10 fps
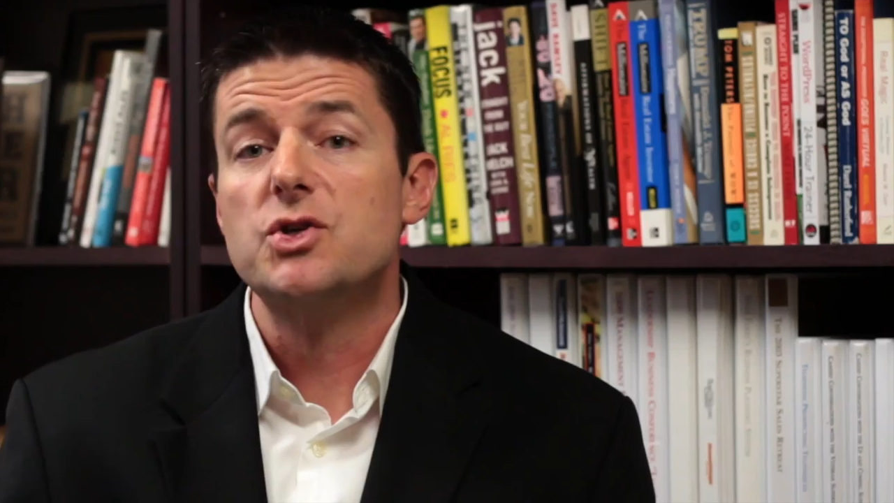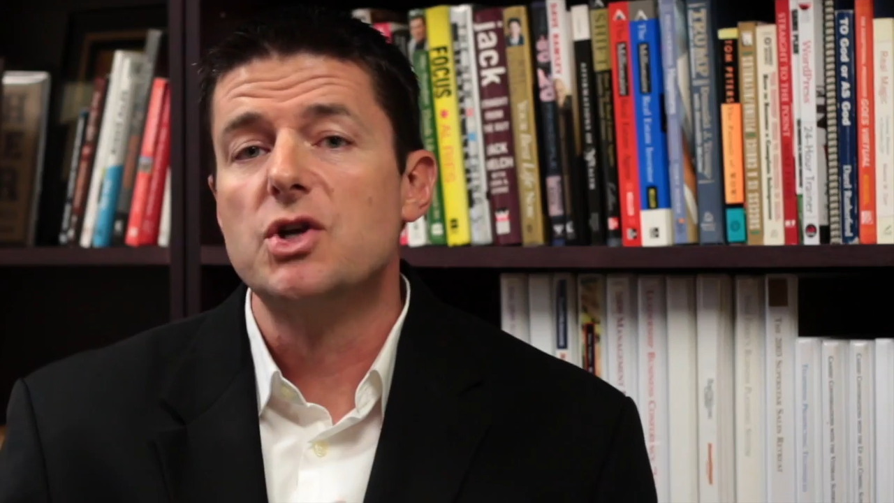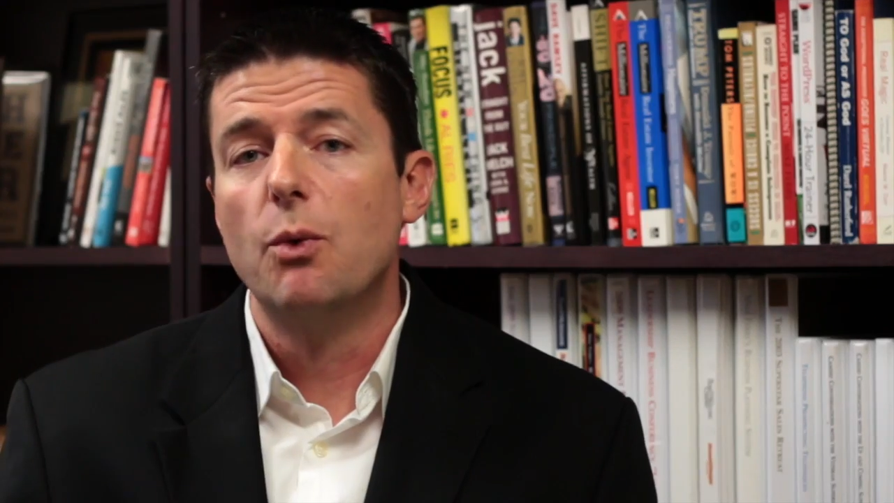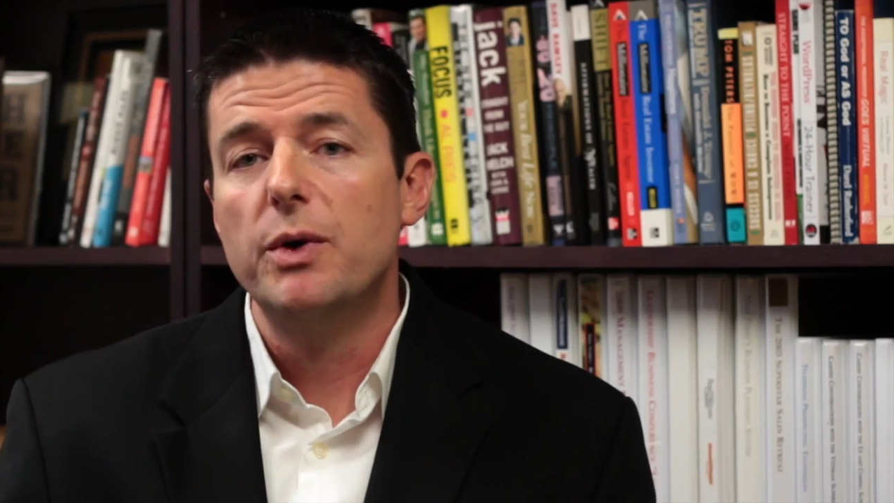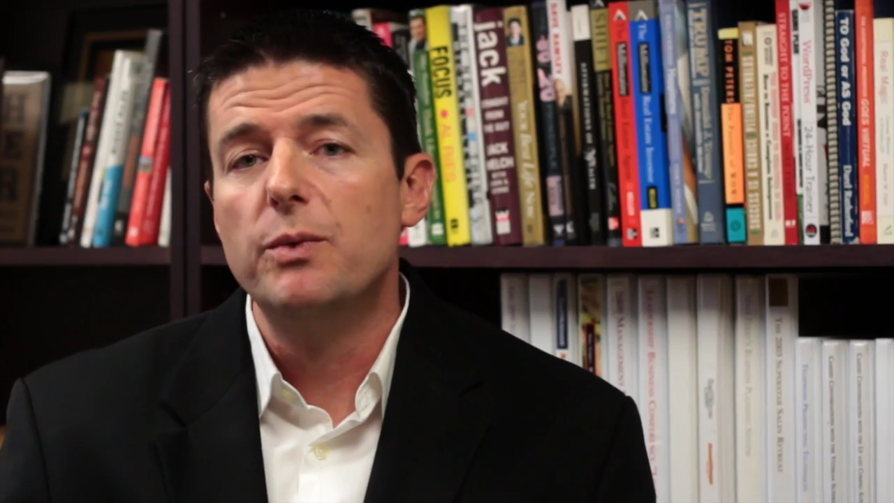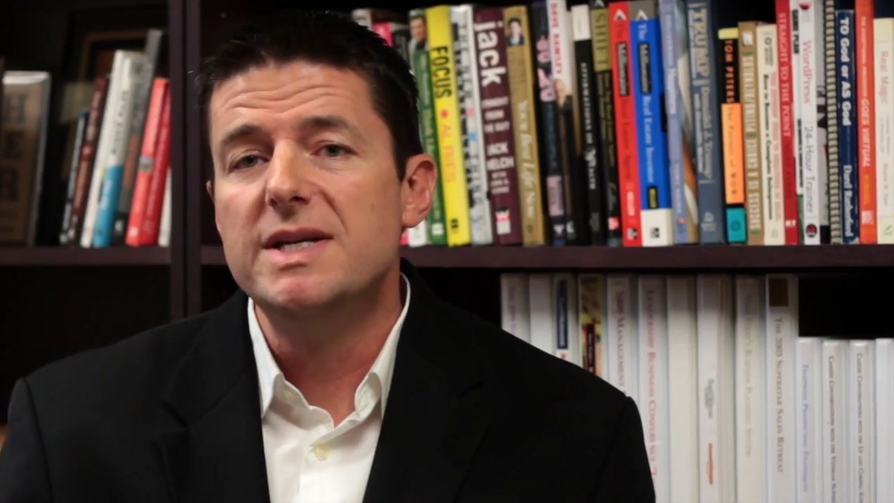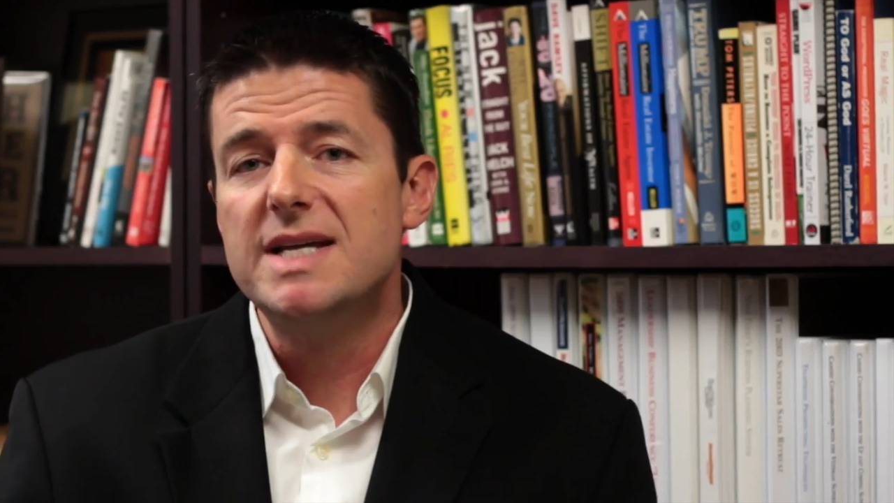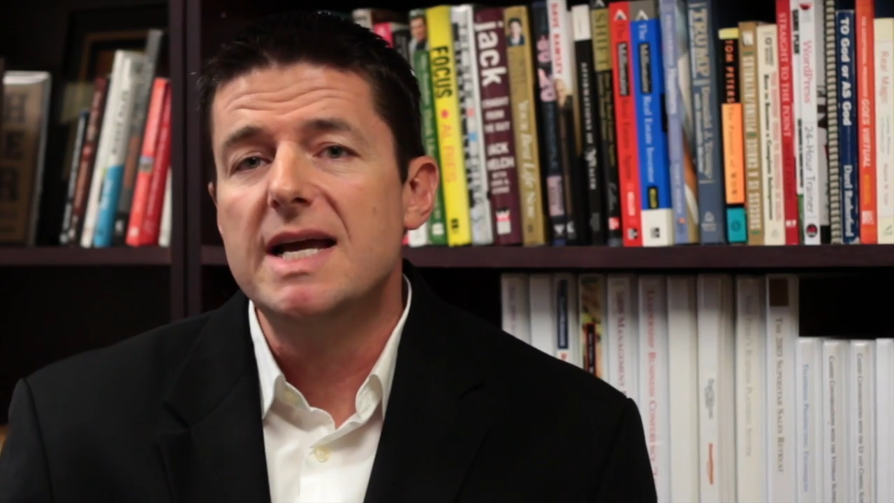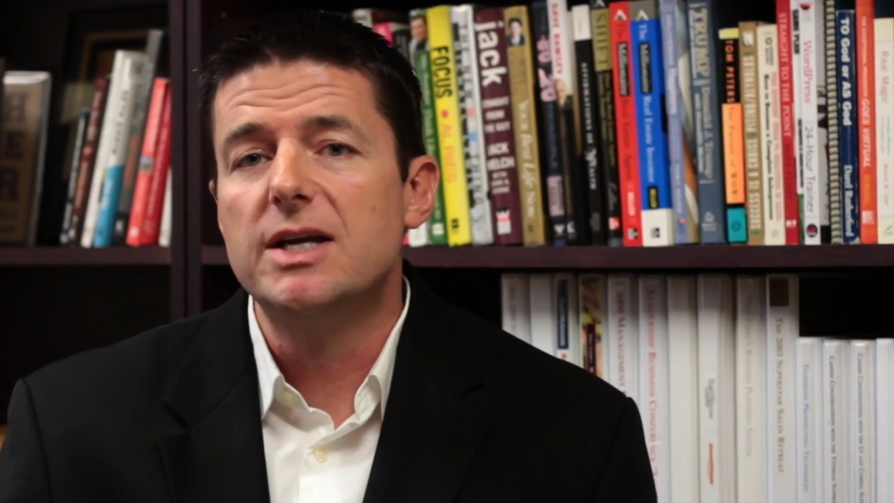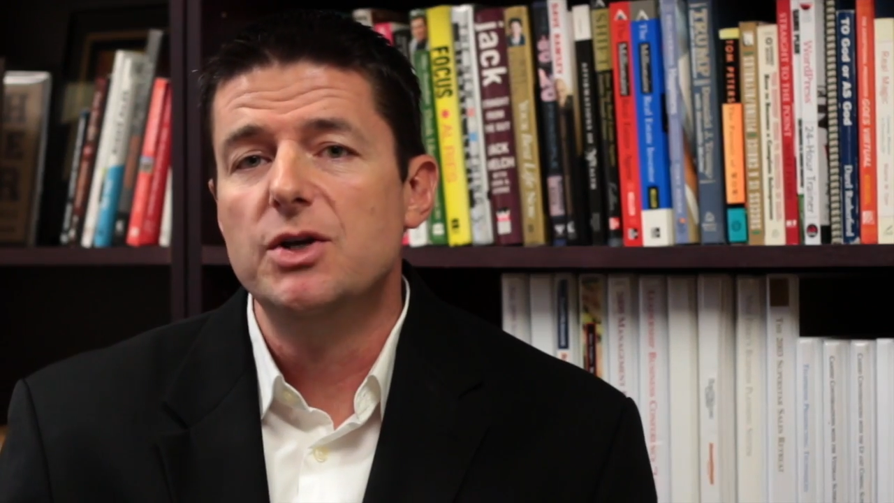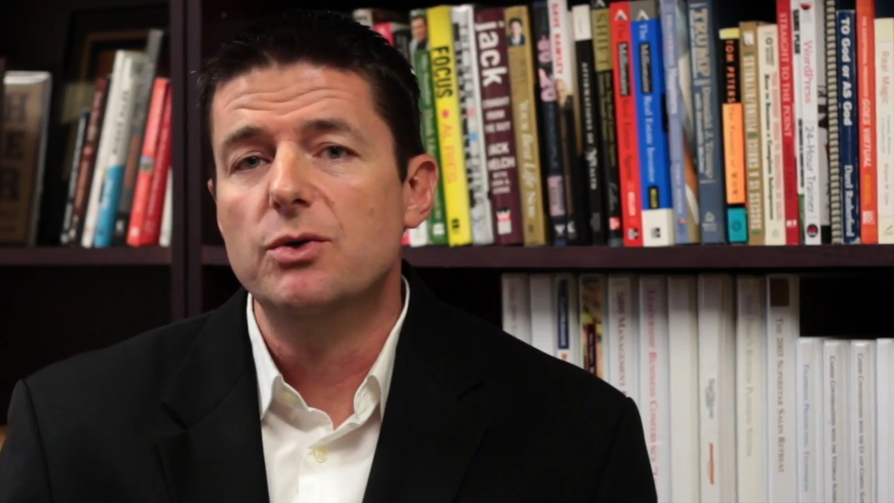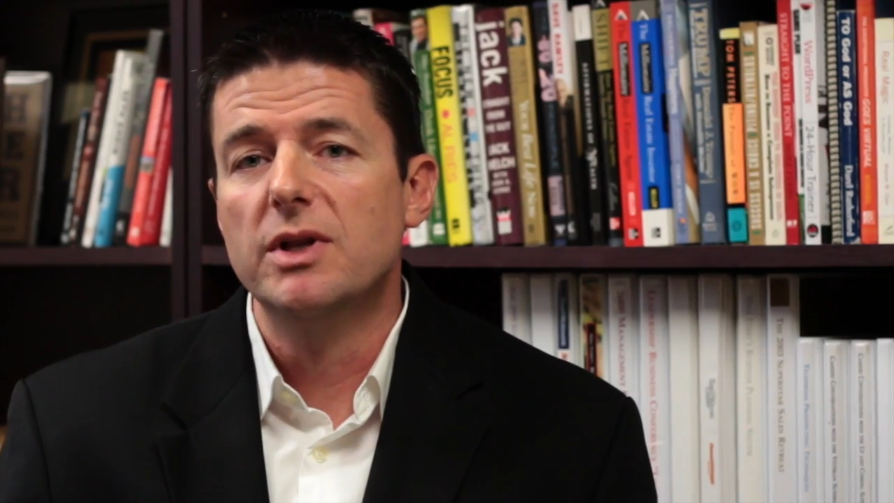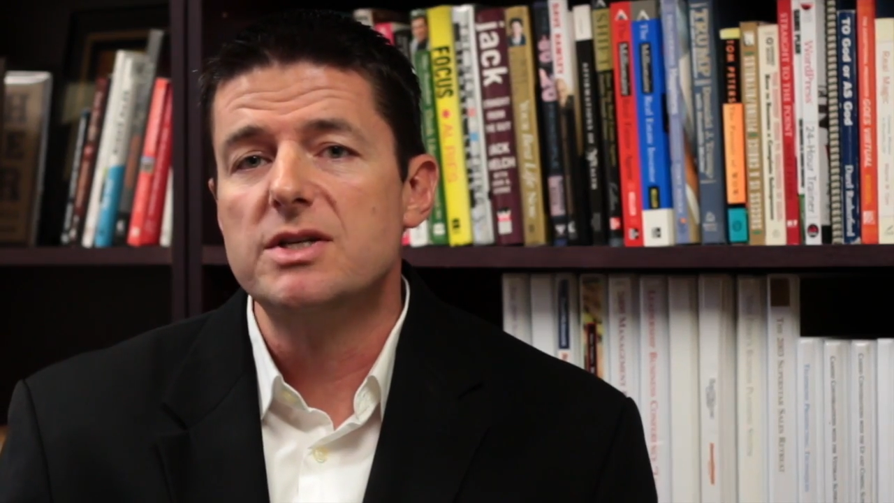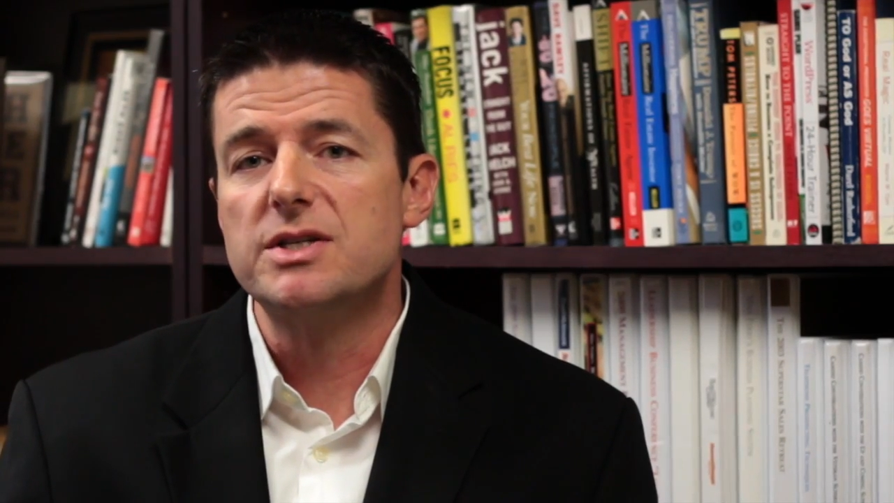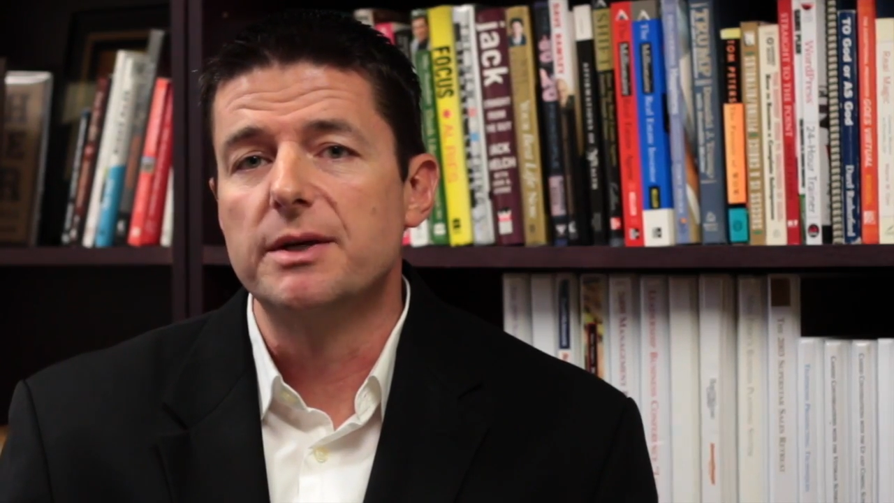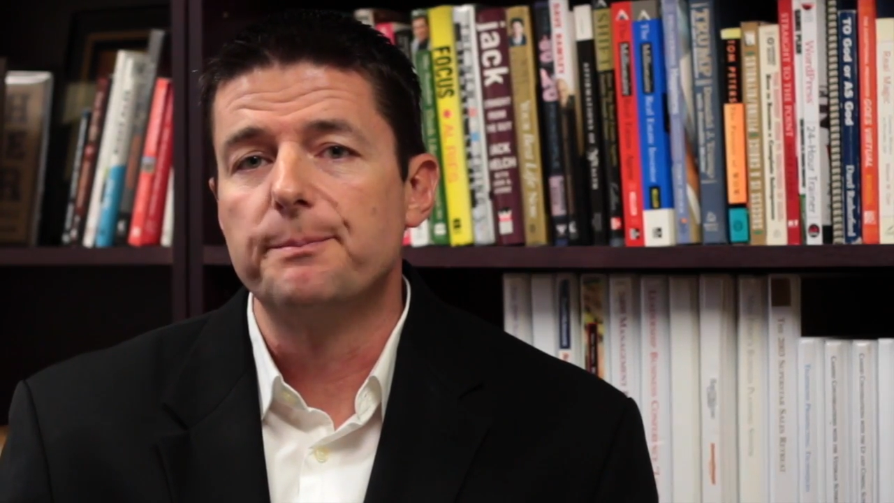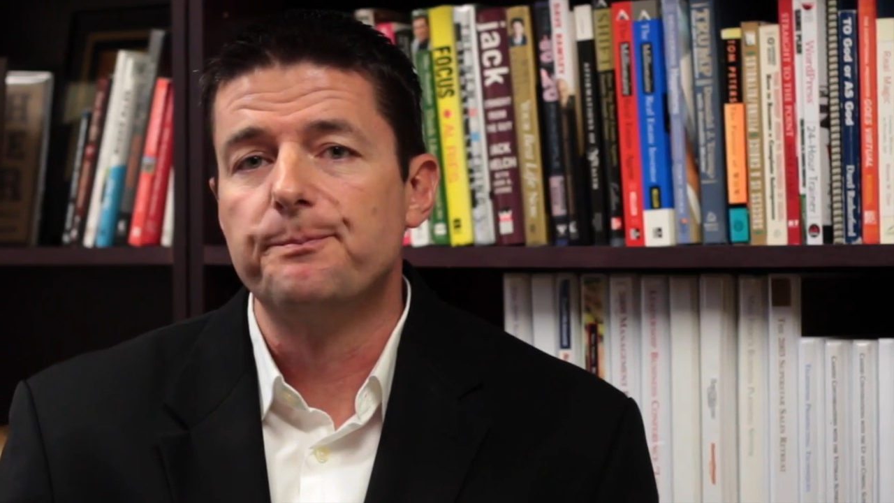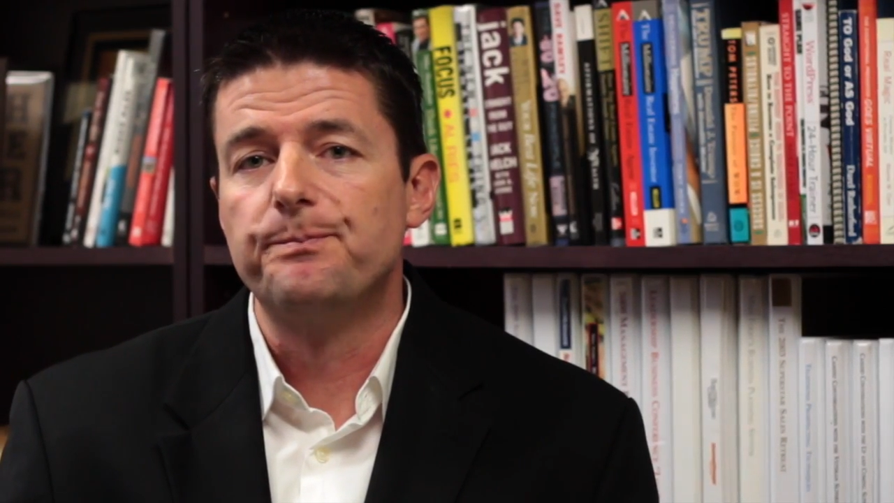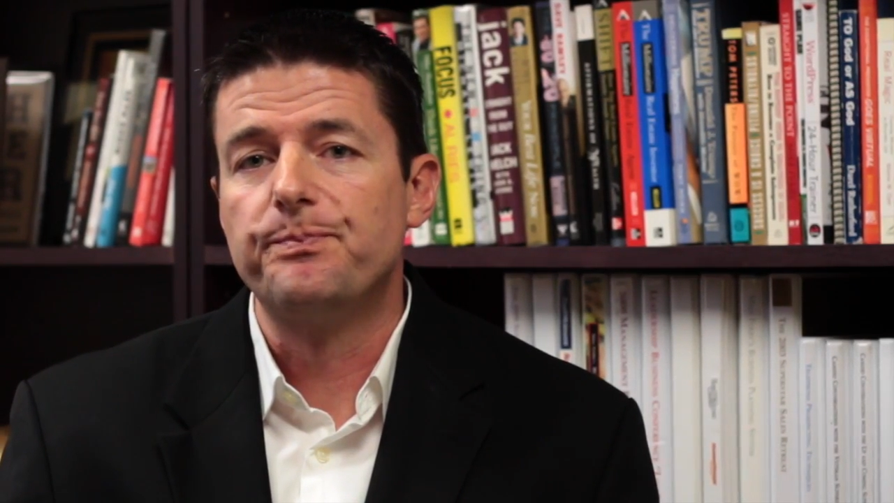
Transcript: So when we take a new listing,